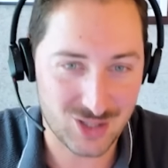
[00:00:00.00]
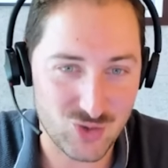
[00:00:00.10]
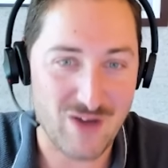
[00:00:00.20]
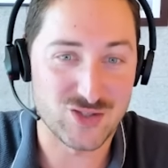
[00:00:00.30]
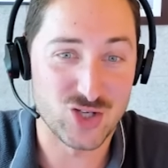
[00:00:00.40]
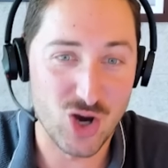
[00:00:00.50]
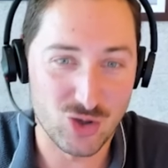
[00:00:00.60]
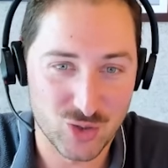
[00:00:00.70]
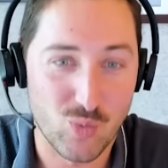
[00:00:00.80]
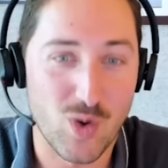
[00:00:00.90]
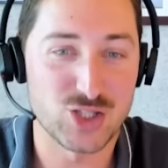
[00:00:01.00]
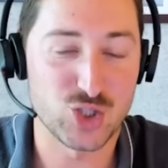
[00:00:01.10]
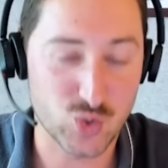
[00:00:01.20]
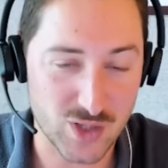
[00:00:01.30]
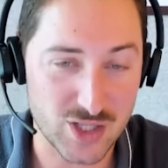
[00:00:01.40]
You got to know to what
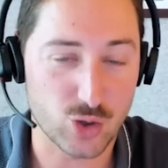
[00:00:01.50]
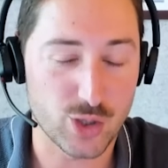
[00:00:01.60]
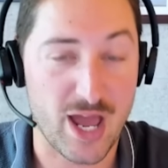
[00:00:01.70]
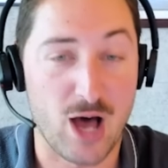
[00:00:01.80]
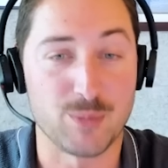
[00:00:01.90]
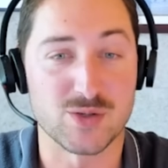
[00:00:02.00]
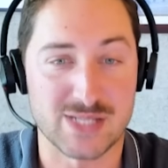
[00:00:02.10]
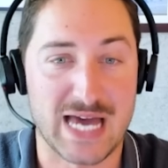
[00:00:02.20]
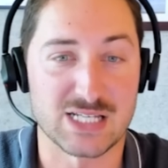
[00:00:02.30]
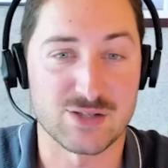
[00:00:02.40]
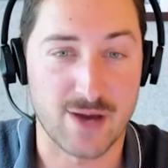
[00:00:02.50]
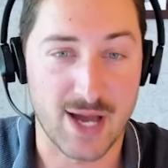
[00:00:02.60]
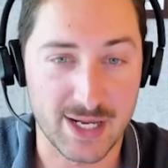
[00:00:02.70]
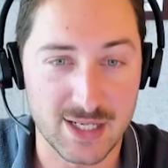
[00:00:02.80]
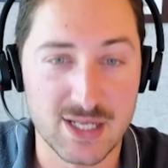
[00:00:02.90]
degree they're going to help you
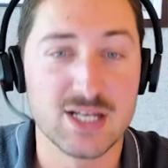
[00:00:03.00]
satisfy